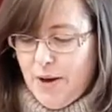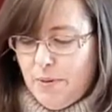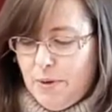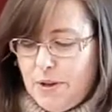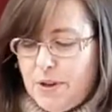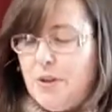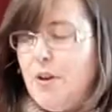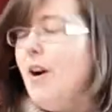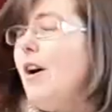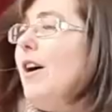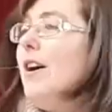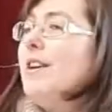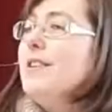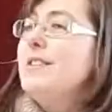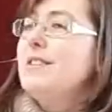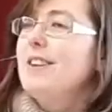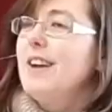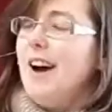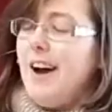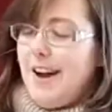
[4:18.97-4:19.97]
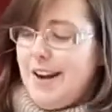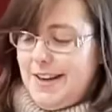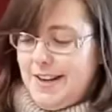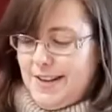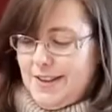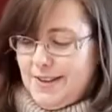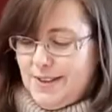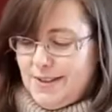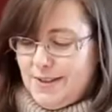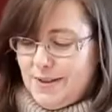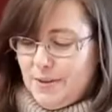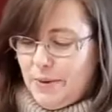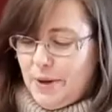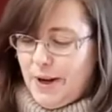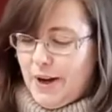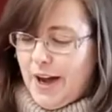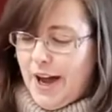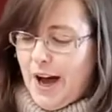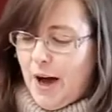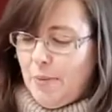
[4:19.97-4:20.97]
With God's guidance,
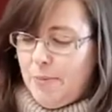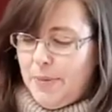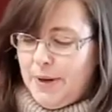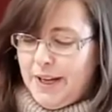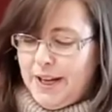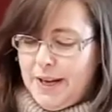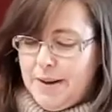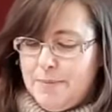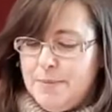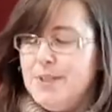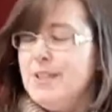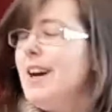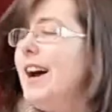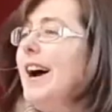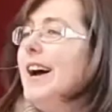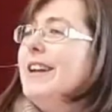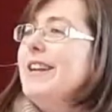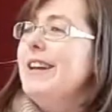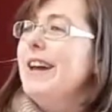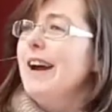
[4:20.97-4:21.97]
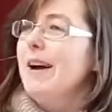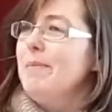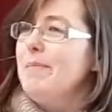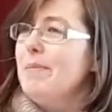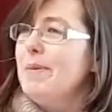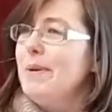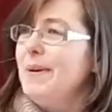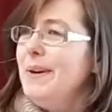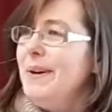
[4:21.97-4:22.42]
we are helping him tidy up